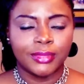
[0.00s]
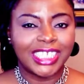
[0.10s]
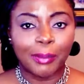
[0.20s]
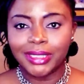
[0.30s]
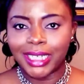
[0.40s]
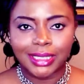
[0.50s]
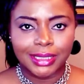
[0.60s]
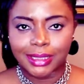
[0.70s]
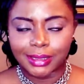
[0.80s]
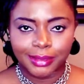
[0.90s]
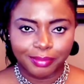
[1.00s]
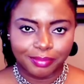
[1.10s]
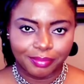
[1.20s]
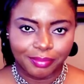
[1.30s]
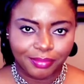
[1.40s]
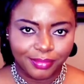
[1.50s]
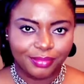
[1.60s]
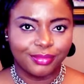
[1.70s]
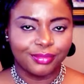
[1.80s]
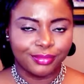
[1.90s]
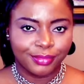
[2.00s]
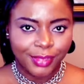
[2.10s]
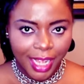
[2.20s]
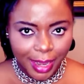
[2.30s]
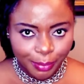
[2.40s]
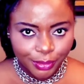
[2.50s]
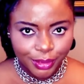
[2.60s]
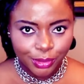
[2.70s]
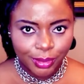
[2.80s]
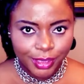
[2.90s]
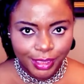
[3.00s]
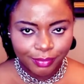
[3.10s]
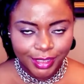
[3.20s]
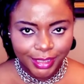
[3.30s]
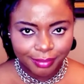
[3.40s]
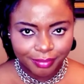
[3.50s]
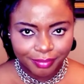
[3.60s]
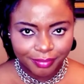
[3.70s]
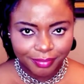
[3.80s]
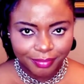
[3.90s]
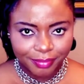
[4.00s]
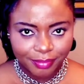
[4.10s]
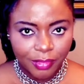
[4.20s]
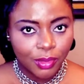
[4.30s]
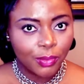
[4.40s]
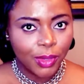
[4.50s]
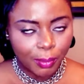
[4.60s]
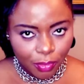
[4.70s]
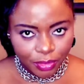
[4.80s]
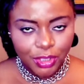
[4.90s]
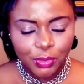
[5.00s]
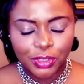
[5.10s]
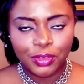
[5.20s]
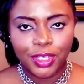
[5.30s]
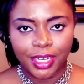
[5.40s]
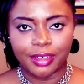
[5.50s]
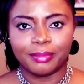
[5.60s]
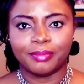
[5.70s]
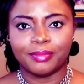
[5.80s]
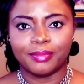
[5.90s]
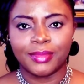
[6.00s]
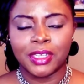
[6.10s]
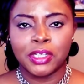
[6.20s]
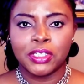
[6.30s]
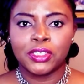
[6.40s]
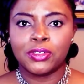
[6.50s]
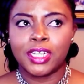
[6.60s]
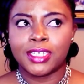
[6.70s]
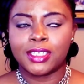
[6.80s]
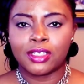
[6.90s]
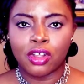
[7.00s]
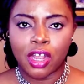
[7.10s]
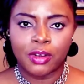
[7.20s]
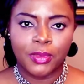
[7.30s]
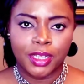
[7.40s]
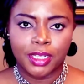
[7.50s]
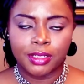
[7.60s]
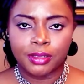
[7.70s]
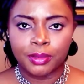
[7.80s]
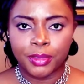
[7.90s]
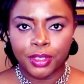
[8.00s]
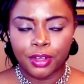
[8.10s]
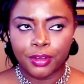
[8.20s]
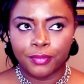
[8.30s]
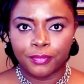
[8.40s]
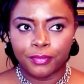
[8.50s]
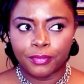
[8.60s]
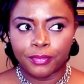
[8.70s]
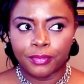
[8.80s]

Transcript: Jabba Jantis that happened in 2017. We are moving into a new year, so let's start with a little bit of